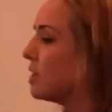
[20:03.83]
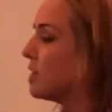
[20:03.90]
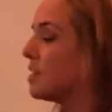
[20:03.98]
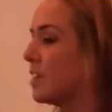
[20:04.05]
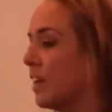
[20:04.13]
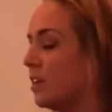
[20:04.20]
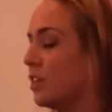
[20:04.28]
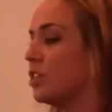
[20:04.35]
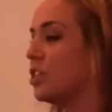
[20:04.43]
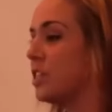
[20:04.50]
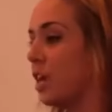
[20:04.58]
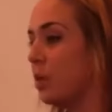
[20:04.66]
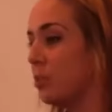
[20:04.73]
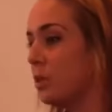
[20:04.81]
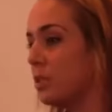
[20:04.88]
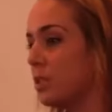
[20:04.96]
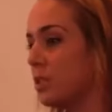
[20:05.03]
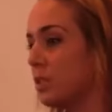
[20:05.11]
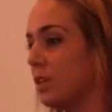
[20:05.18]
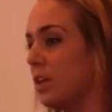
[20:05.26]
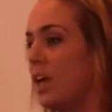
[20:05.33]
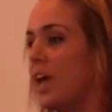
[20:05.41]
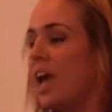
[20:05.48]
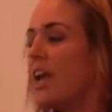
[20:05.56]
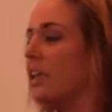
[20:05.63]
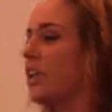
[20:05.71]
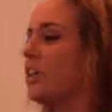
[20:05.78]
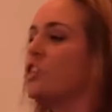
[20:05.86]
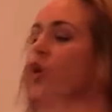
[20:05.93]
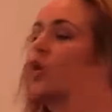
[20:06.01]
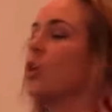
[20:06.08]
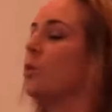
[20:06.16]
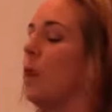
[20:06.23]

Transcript: to send in your samples, and it's only